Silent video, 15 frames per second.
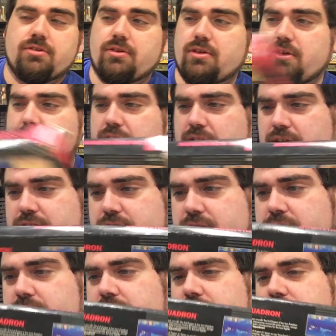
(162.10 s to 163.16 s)
And it has like a
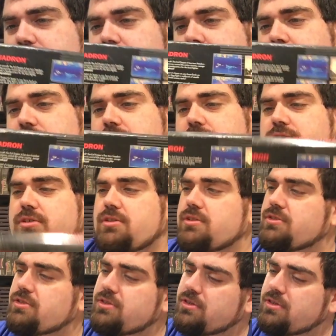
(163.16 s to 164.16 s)
little note here. It says,